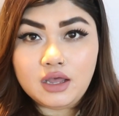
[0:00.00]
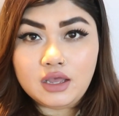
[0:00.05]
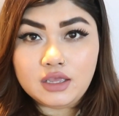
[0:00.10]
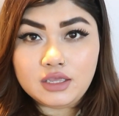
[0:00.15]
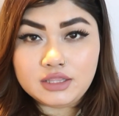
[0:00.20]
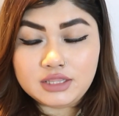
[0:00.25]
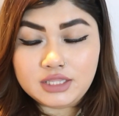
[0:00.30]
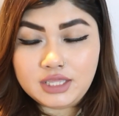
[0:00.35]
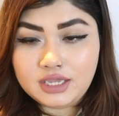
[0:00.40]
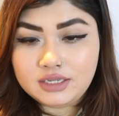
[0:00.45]

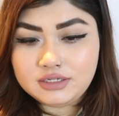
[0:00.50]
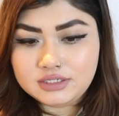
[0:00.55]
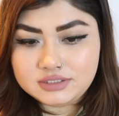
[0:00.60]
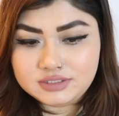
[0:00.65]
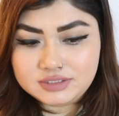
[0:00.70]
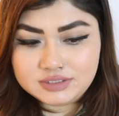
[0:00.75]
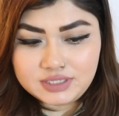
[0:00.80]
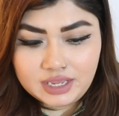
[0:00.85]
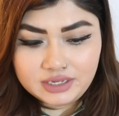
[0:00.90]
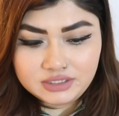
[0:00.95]
In the end, I
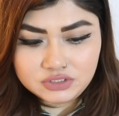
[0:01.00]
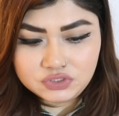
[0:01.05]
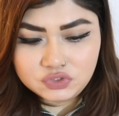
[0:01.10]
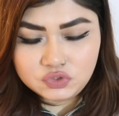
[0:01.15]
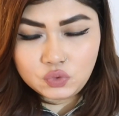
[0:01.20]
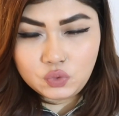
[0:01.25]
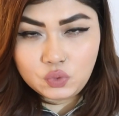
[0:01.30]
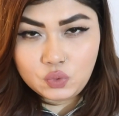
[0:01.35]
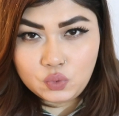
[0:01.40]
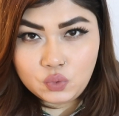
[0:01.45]
decided
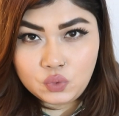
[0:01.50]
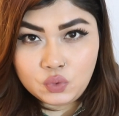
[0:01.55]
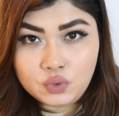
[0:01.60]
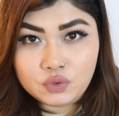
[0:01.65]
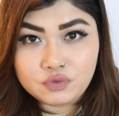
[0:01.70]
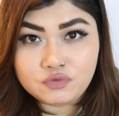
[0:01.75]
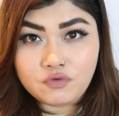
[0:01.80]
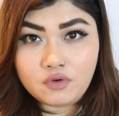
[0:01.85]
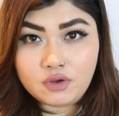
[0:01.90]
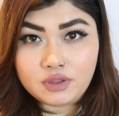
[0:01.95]
to
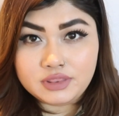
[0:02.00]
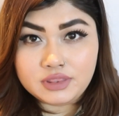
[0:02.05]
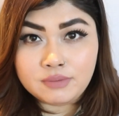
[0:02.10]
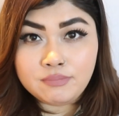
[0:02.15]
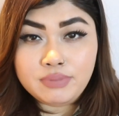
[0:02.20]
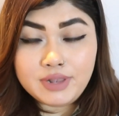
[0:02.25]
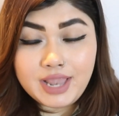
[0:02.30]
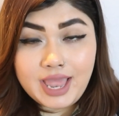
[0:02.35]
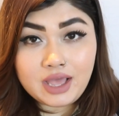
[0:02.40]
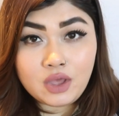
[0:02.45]
go for the
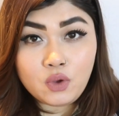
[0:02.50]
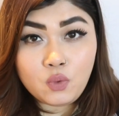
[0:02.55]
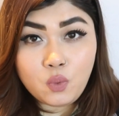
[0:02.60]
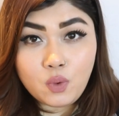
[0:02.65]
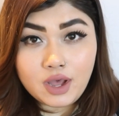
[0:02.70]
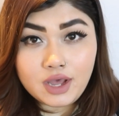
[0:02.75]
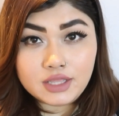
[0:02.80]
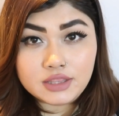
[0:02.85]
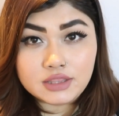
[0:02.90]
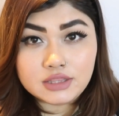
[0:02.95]
black
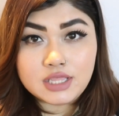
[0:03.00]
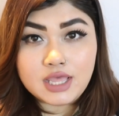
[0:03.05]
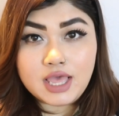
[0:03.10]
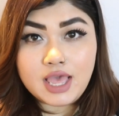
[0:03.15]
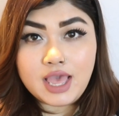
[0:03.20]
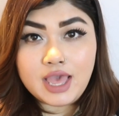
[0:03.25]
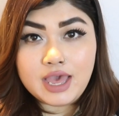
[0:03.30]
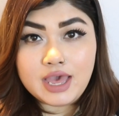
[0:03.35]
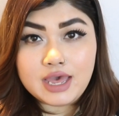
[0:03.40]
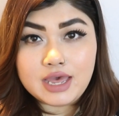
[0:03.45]
one,
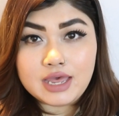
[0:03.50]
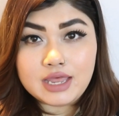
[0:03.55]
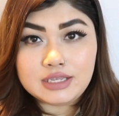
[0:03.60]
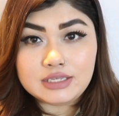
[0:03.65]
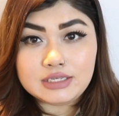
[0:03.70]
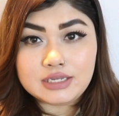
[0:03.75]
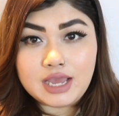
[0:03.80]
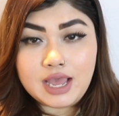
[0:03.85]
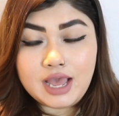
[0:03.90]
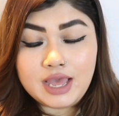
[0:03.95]

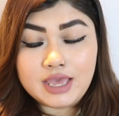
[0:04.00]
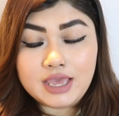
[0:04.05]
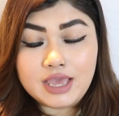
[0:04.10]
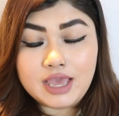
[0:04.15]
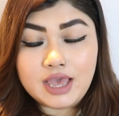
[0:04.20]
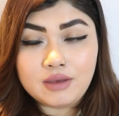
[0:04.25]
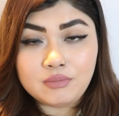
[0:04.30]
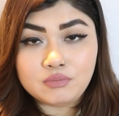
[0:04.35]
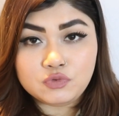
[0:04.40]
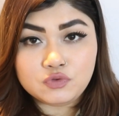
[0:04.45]
and I
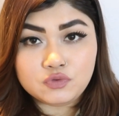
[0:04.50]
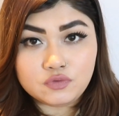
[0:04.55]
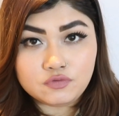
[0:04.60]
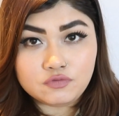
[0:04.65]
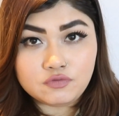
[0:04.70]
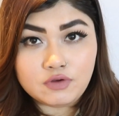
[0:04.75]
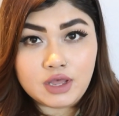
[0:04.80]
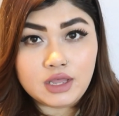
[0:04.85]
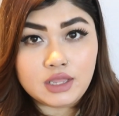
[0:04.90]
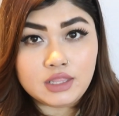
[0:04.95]
am so
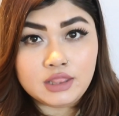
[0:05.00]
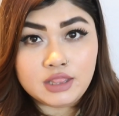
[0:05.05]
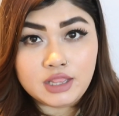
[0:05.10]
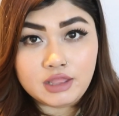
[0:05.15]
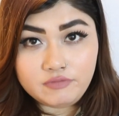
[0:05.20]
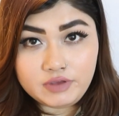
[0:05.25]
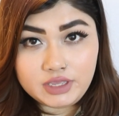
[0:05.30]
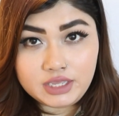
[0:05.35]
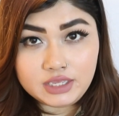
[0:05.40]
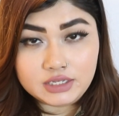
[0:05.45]
far
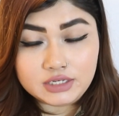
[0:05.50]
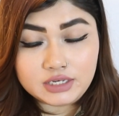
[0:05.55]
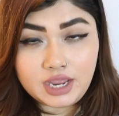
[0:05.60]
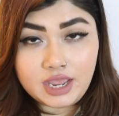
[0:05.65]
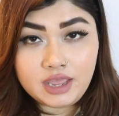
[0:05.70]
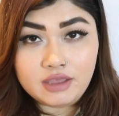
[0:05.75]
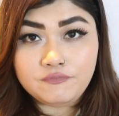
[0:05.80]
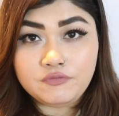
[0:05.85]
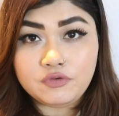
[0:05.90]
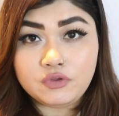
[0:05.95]
loving it.
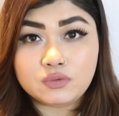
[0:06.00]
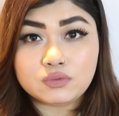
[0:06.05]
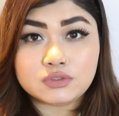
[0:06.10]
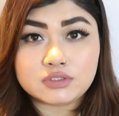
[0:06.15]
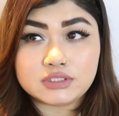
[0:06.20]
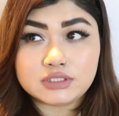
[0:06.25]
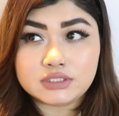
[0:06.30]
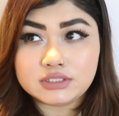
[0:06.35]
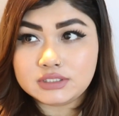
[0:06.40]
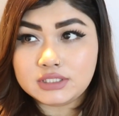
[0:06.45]
I've
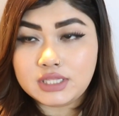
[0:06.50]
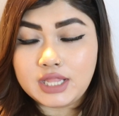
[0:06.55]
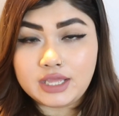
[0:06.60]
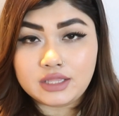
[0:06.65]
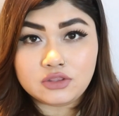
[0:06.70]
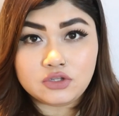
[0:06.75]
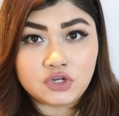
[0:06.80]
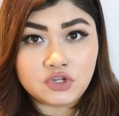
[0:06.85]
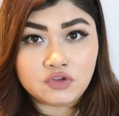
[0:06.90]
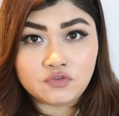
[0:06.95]
used this
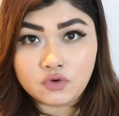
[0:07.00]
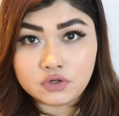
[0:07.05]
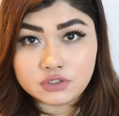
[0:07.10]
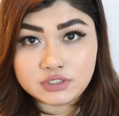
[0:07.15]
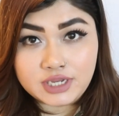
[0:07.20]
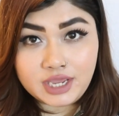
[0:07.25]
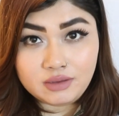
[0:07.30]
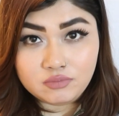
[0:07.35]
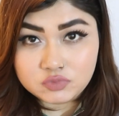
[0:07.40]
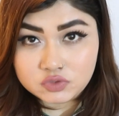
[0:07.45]
like 3-4
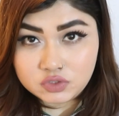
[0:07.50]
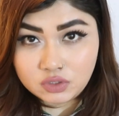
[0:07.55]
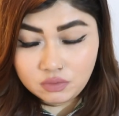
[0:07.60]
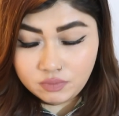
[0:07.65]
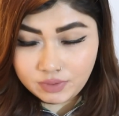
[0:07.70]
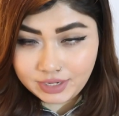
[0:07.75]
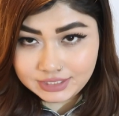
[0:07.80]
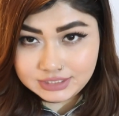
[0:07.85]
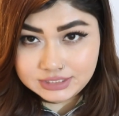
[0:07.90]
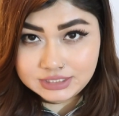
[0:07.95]
times
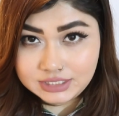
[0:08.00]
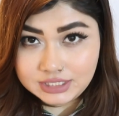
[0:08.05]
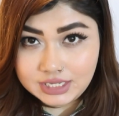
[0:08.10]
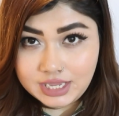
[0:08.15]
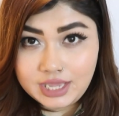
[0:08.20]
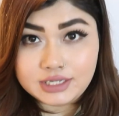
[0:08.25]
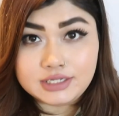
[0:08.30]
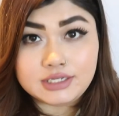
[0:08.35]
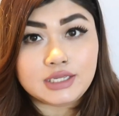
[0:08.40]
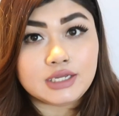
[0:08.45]
already,
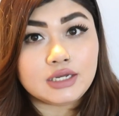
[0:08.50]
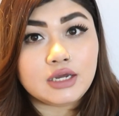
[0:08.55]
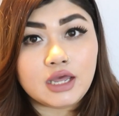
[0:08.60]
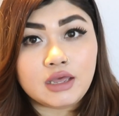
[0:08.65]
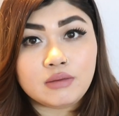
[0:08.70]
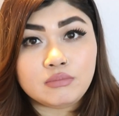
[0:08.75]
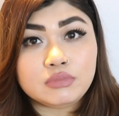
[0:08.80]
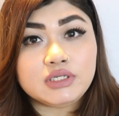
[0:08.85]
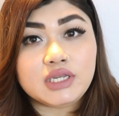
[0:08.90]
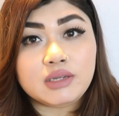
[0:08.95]
and here
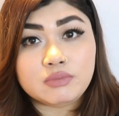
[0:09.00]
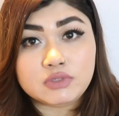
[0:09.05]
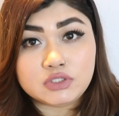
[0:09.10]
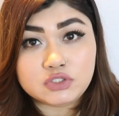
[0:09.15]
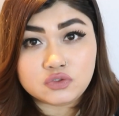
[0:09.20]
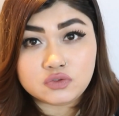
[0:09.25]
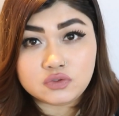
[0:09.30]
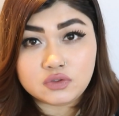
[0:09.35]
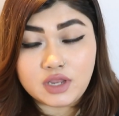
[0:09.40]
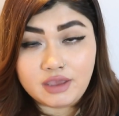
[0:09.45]

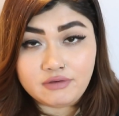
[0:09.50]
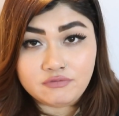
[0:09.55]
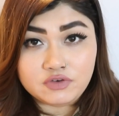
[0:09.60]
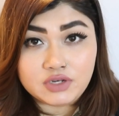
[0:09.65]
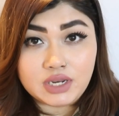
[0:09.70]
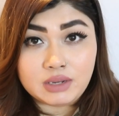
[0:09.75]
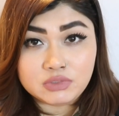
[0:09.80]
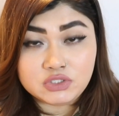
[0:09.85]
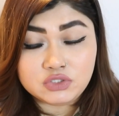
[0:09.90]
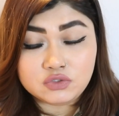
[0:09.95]
I've
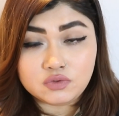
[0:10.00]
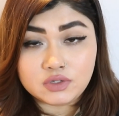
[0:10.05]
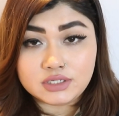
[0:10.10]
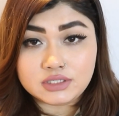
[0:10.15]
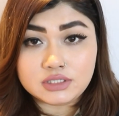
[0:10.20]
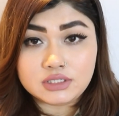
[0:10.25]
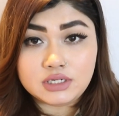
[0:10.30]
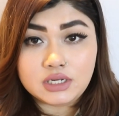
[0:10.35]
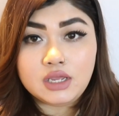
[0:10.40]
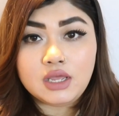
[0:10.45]

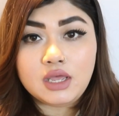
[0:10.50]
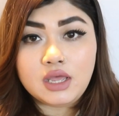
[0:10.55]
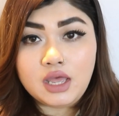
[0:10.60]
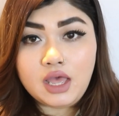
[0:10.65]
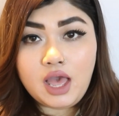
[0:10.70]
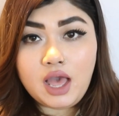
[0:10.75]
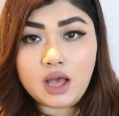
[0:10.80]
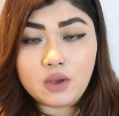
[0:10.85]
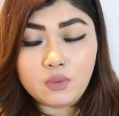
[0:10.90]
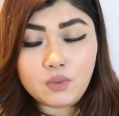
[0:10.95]
demonstrated
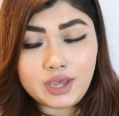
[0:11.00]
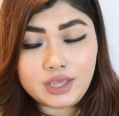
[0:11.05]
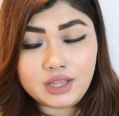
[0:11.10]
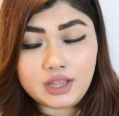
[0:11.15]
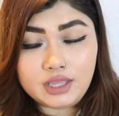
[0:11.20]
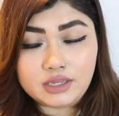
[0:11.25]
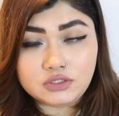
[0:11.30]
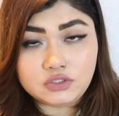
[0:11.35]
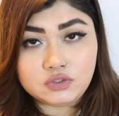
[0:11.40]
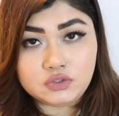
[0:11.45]
how I
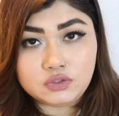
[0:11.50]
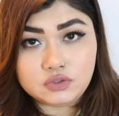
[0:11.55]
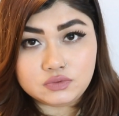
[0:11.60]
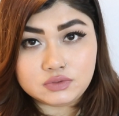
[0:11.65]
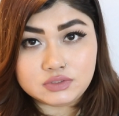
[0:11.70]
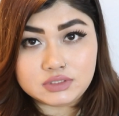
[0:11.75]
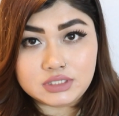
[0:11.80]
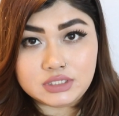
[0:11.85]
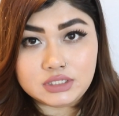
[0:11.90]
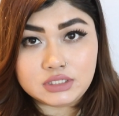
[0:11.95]
like to
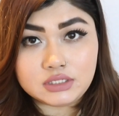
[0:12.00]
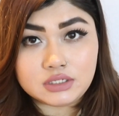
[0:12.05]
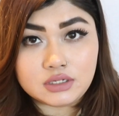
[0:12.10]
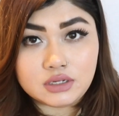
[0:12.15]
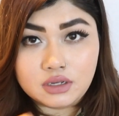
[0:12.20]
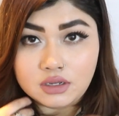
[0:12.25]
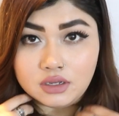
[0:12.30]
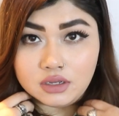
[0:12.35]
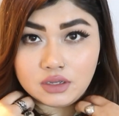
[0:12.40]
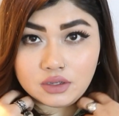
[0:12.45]
use it
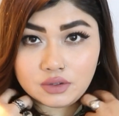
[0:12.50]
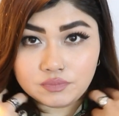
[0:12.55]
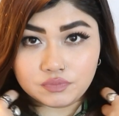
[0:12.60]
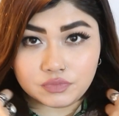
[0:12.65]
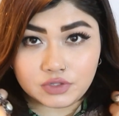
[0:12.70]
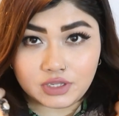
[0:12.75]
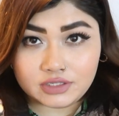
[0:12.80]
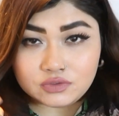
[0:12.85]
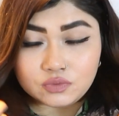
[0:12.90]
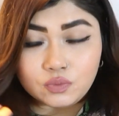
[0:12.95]

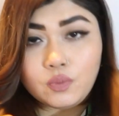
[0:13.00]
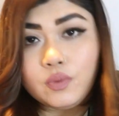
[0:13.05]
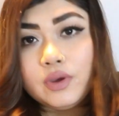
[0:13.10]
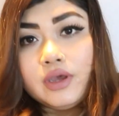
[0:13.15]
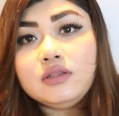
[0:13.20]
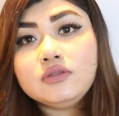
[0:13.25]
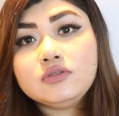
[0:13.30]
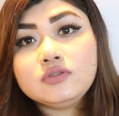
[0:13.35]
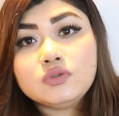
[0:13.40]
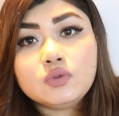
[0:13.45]
as
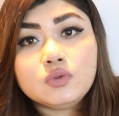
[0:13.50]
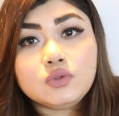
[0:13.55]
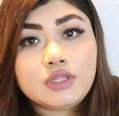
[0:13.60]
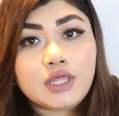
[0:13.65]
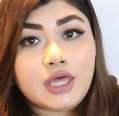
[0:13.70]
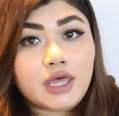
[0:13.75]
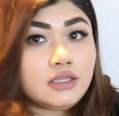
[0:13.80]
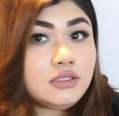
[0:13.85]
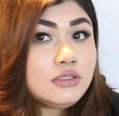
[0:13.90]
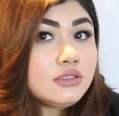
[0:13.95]
well, so
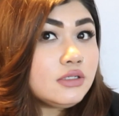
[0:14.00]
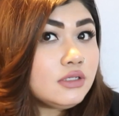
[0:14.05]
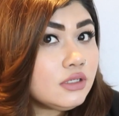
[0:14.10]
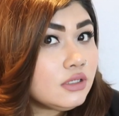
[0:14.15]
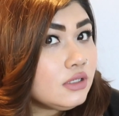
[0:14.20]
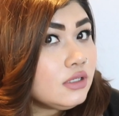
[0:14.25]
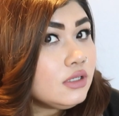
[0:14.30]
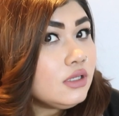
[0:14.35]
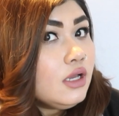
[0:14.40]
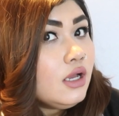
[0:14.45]
that
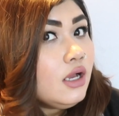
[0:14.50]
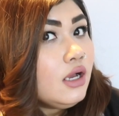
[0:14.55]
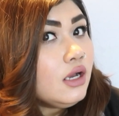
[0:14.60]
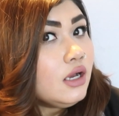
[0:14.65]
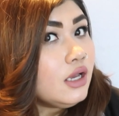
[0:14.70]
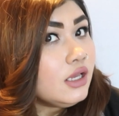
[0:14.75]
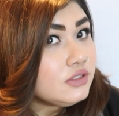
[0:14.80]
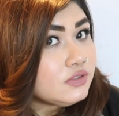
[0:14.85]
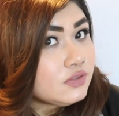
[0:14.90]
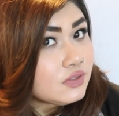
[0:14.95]

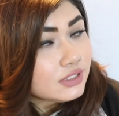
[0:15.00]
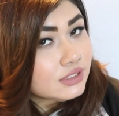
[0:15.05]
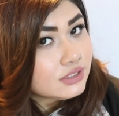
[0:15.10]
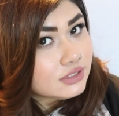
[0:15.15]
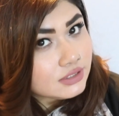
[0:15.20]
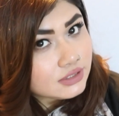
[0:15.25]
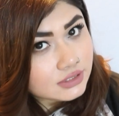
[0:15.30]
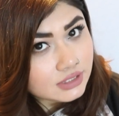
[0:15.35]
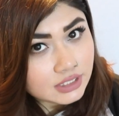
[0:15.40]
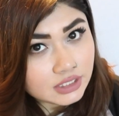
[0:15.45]
as you can
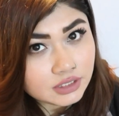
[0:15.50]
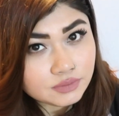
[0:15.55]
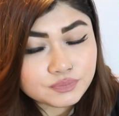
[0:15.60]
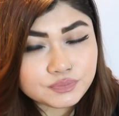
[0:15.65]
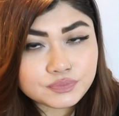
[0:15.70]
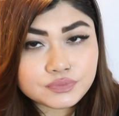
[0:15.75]
see,